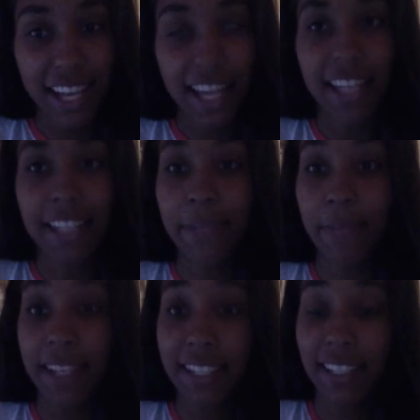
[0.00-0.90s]

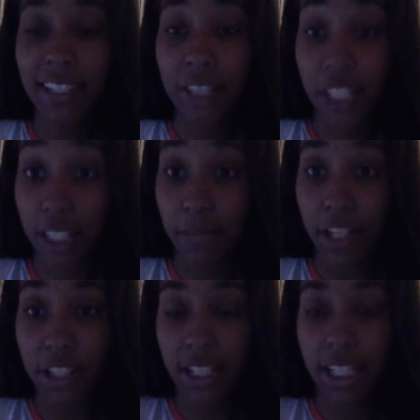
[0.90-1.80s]
especially
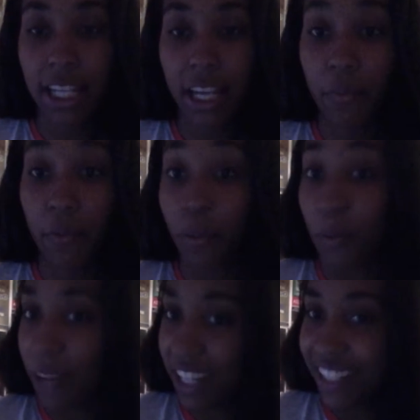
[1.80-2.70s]
to get what we
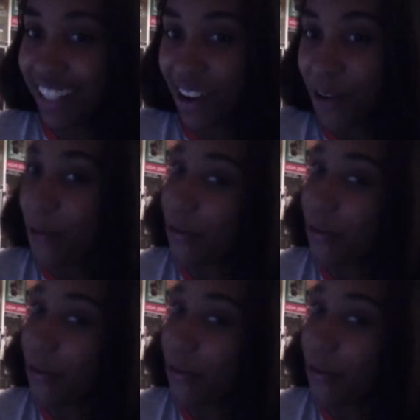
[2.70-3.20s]
want, or